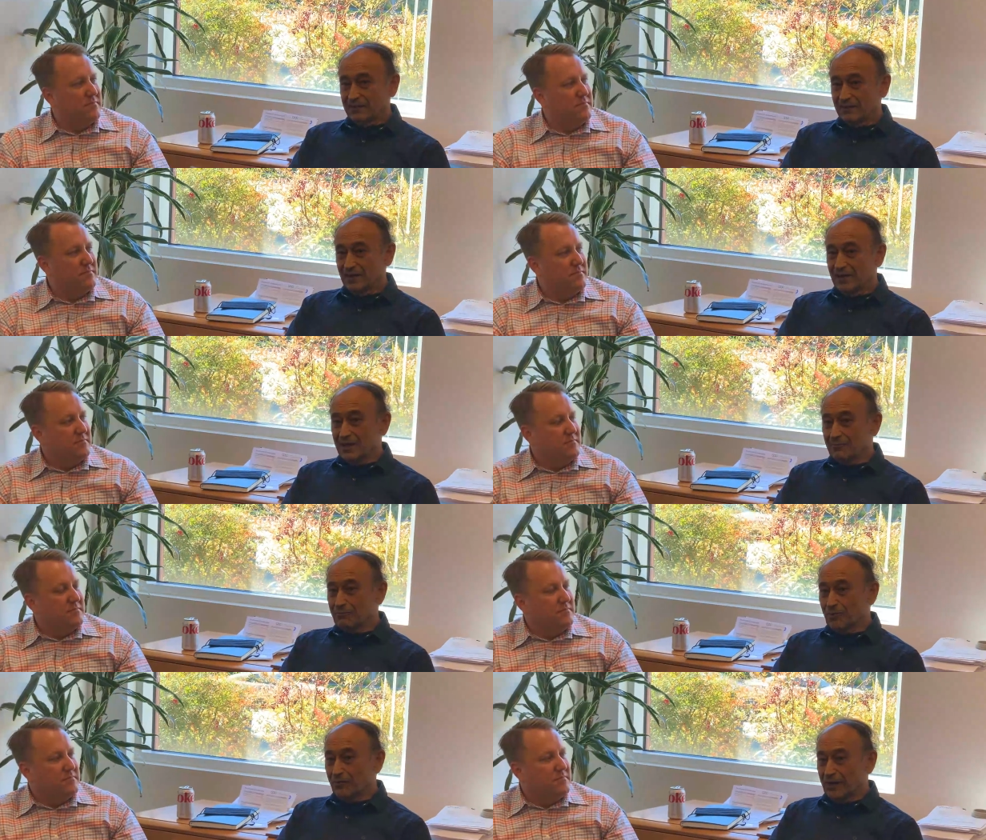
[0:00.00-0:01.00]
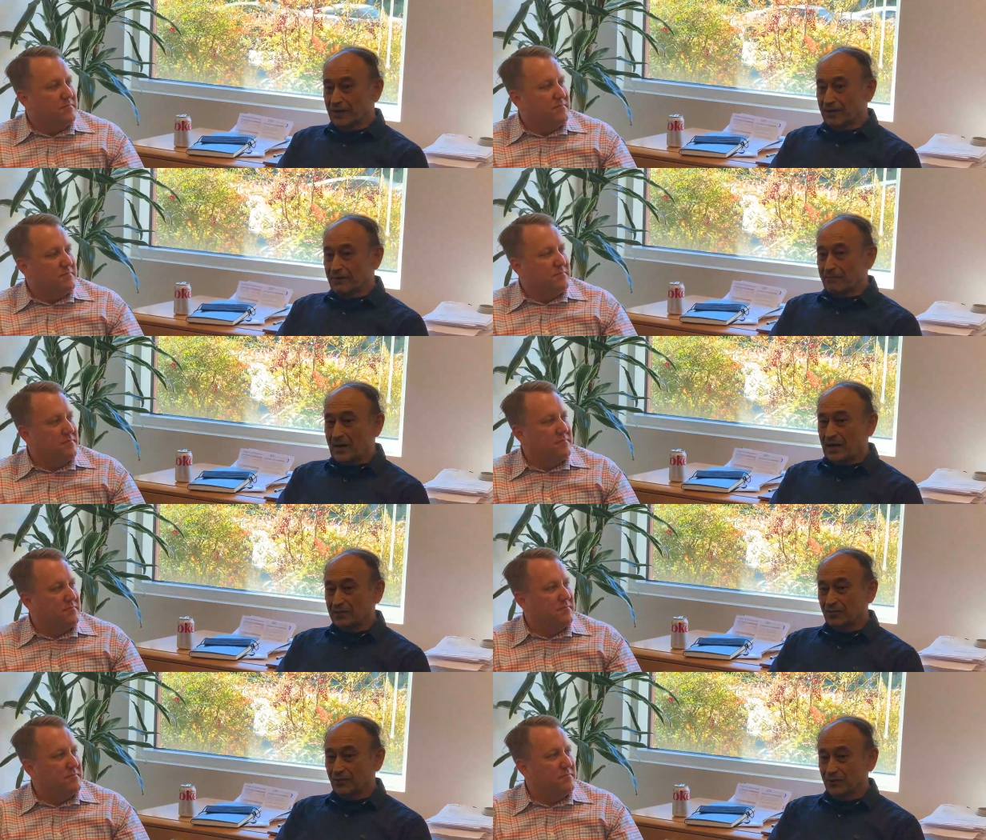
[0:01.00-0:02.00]
Speaker 1: it really provided a
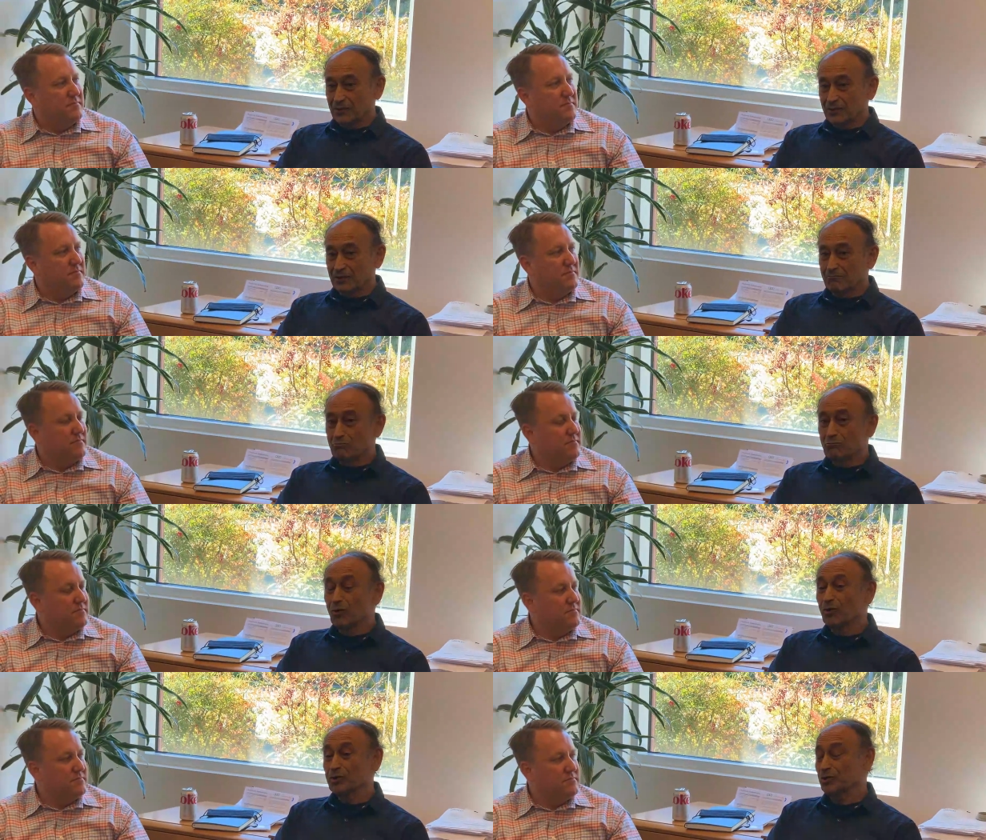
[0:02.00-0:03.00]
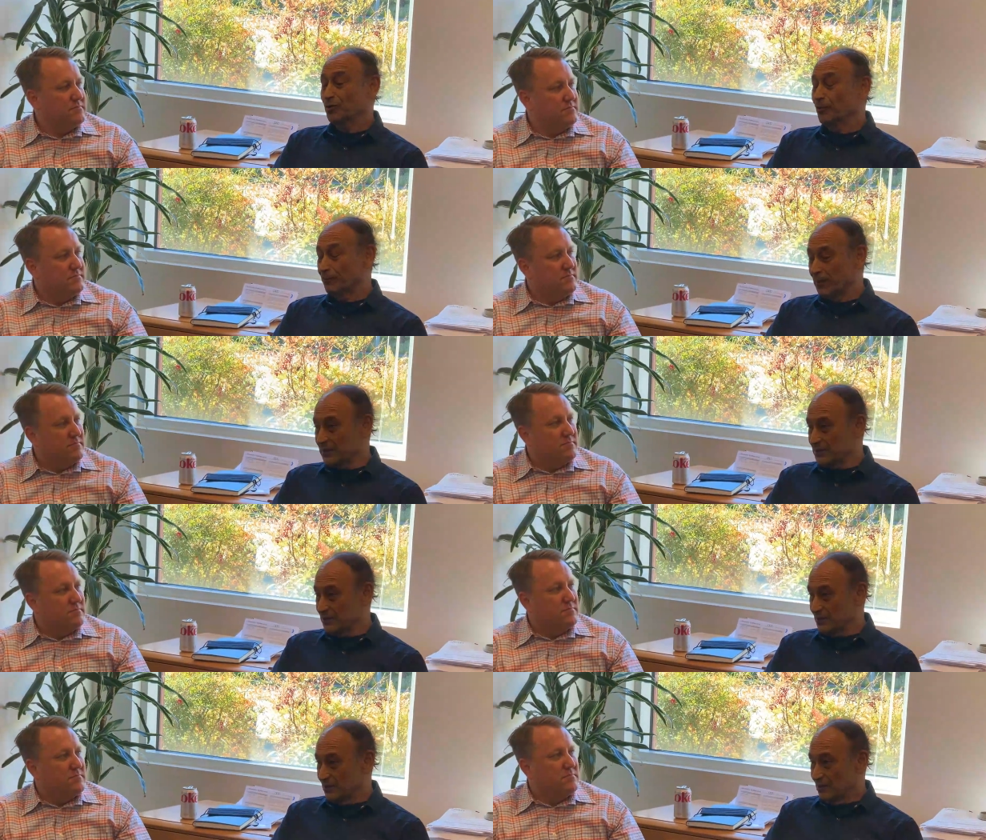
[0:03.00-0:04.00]
path for the most
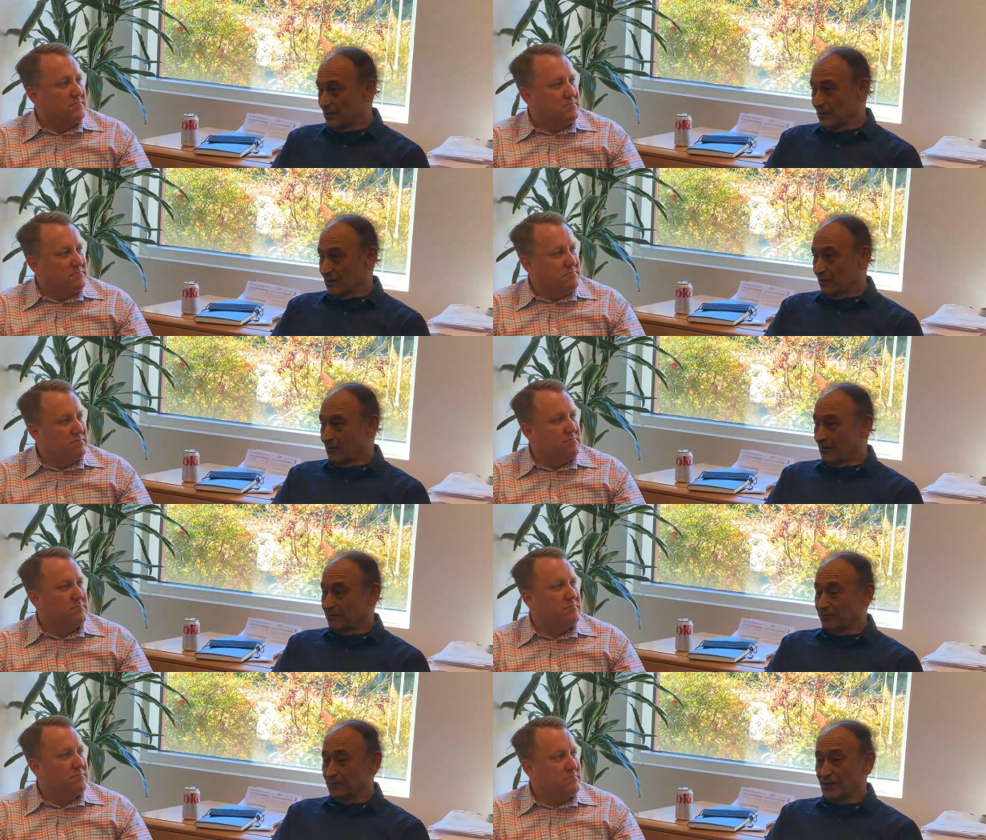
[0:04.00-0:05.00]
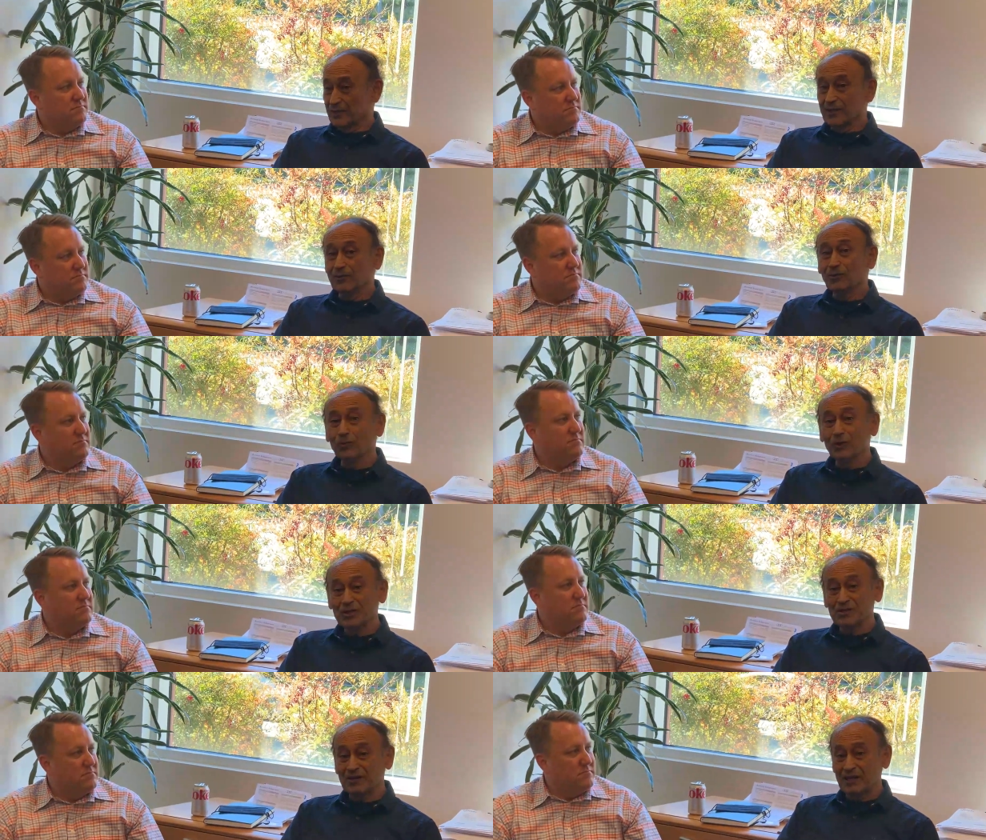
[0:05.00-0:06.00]
hopeless of uh, the
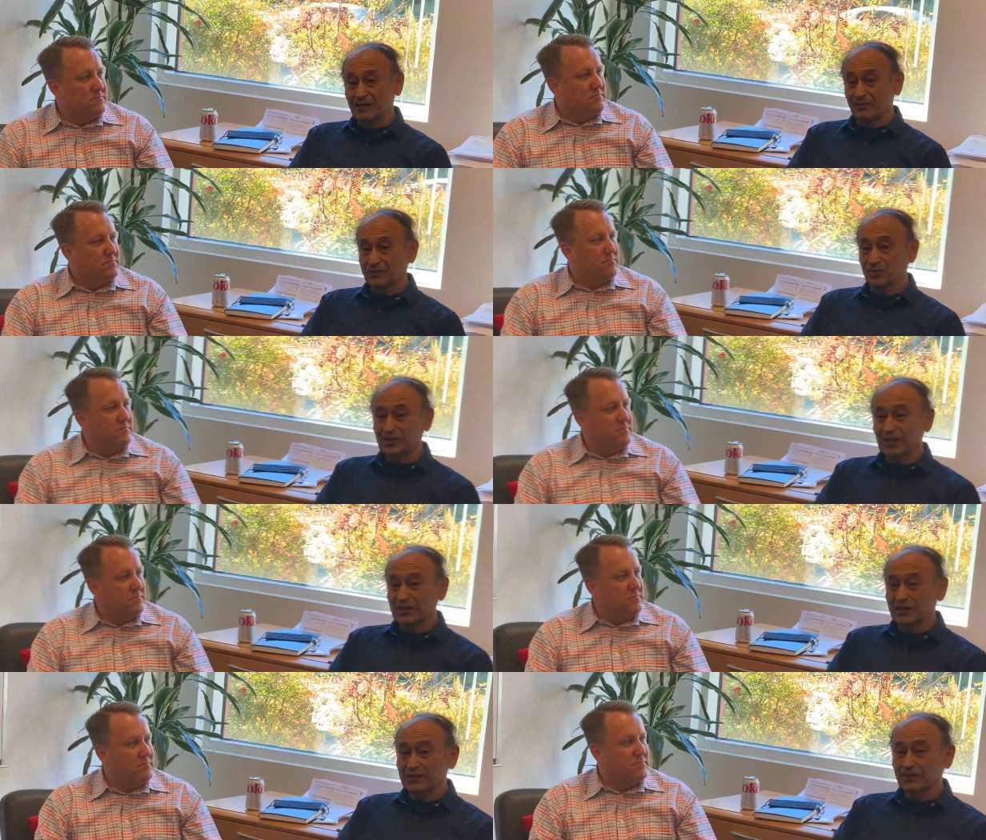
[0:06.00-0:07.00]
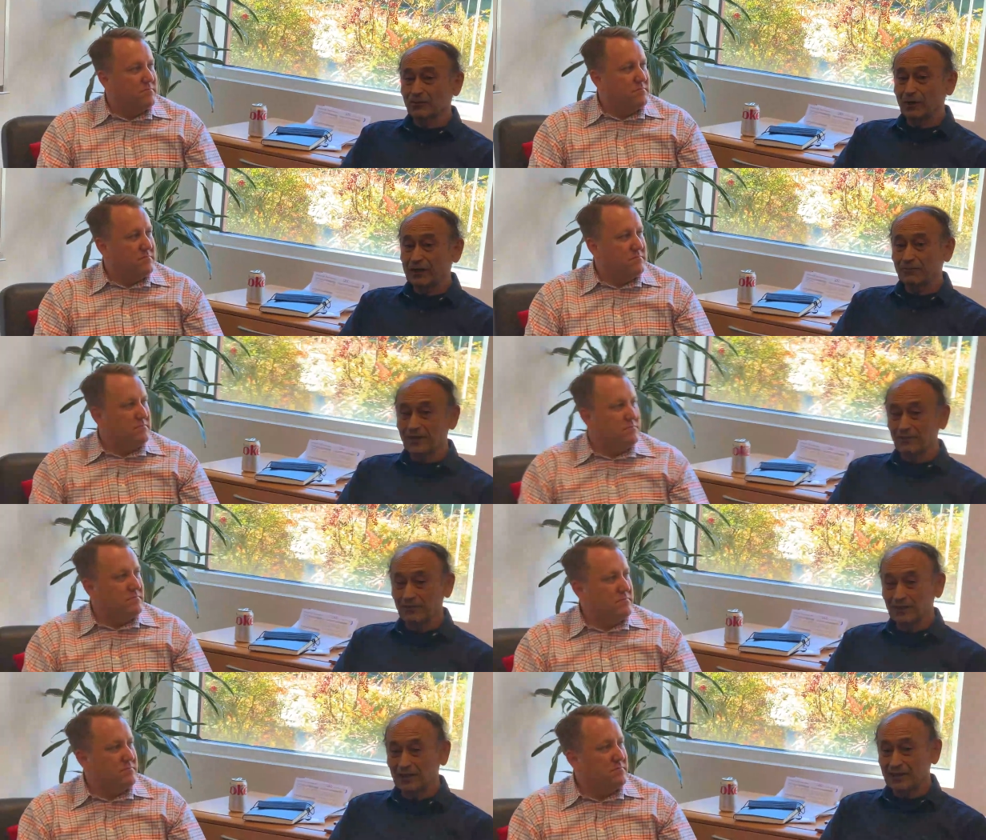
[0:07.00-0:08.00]
lowest strata of society that quite
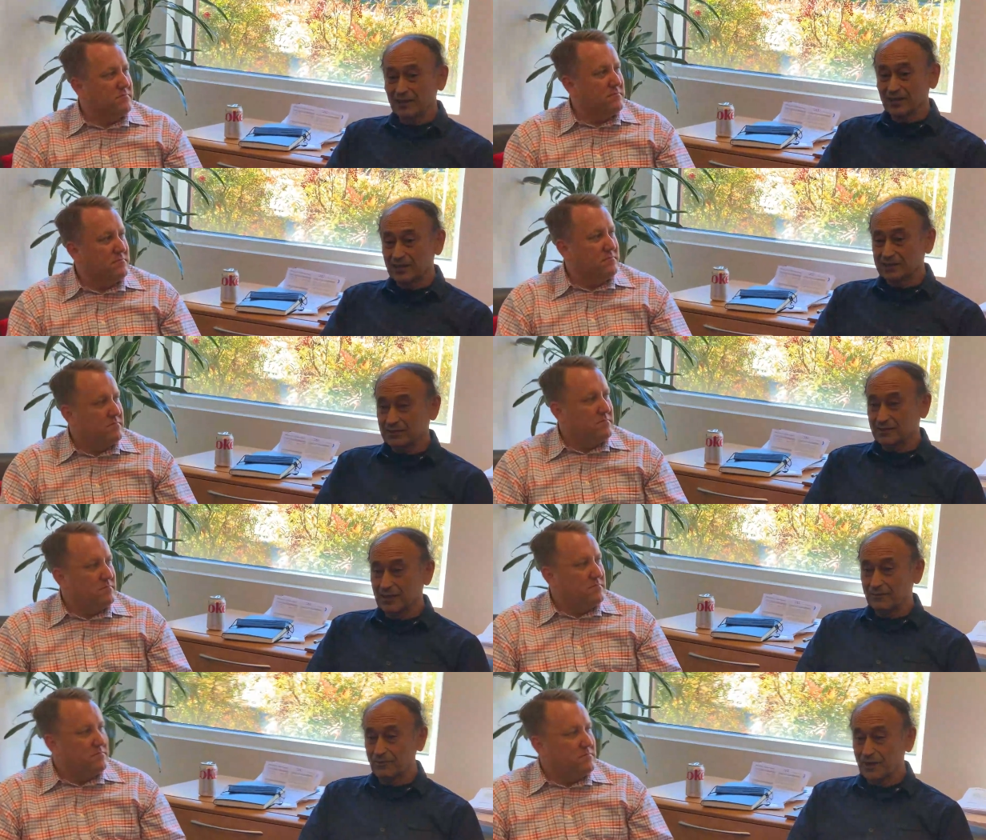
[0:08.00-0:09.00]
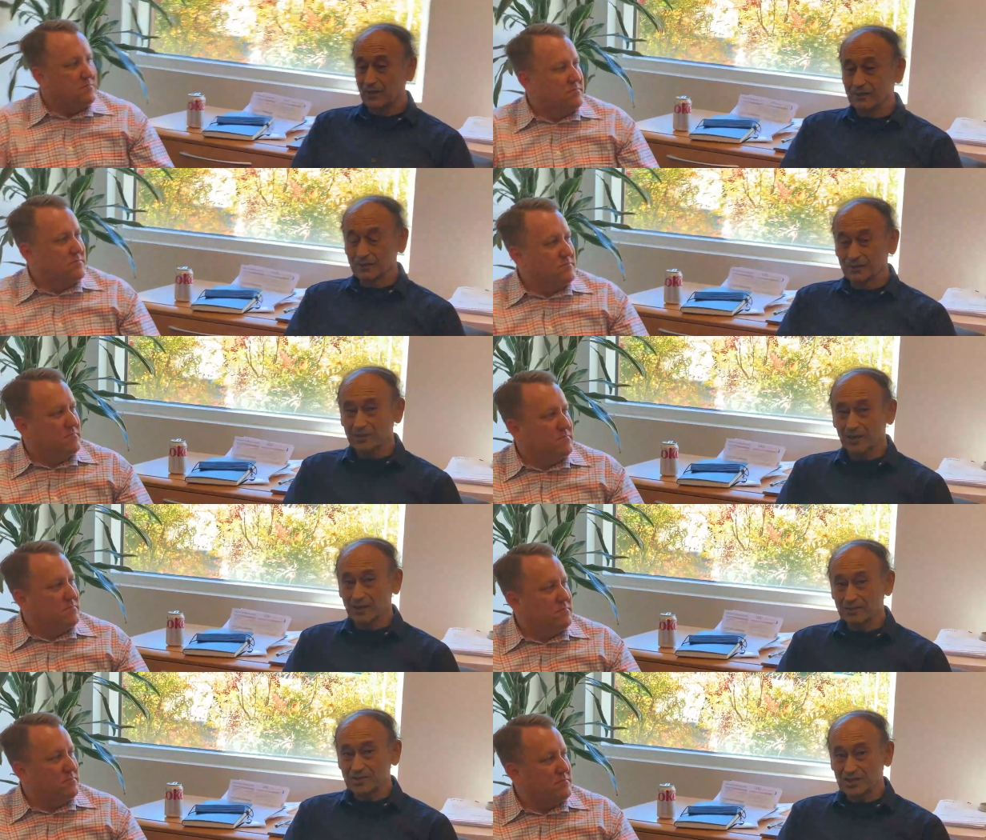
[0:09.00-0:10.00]
frequently is left
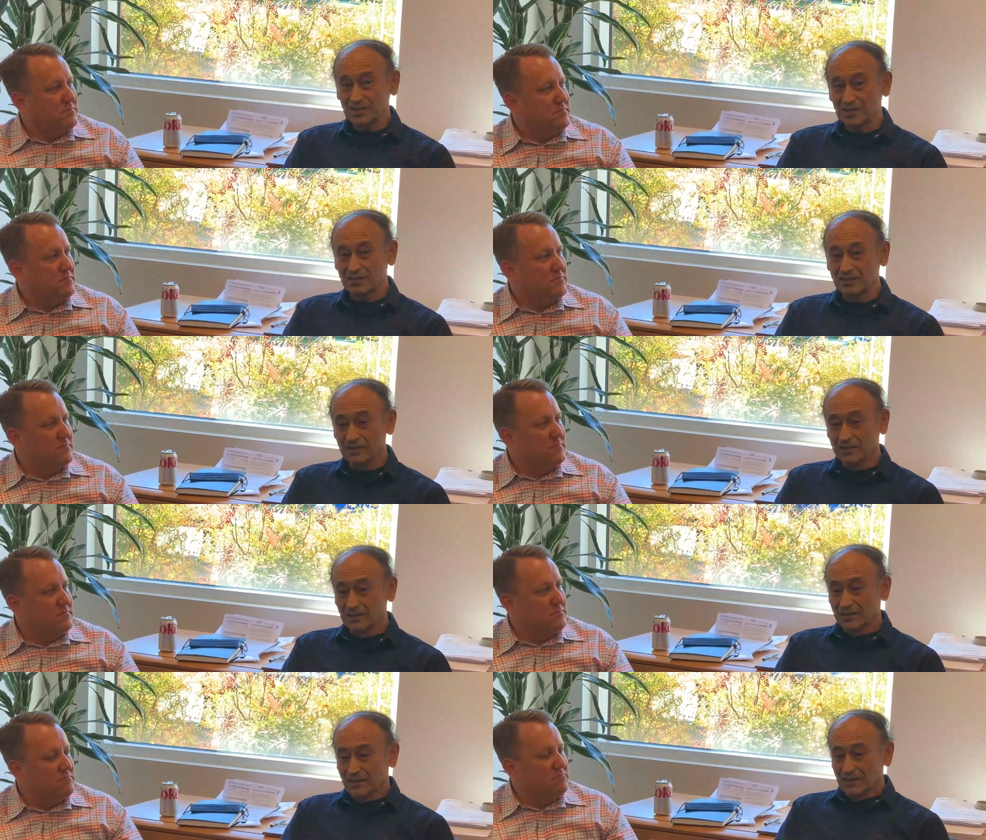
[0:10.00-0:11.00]
unheard, unseen,